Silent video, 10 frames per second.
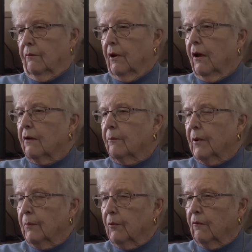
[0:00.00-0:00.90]
lot of
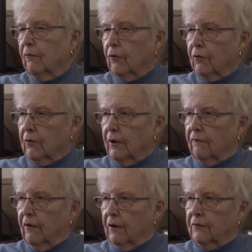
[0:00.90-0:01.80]
people worked
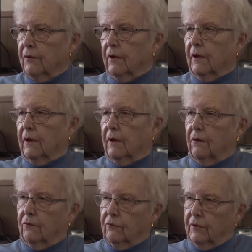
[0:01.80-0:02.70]
in Vaasa and they
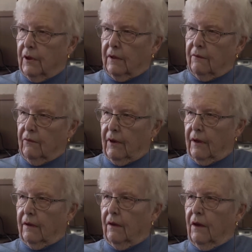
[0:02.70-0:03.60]
used that
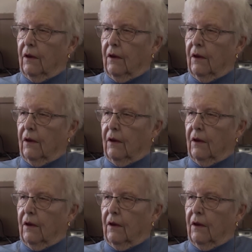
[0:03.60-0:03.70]
train.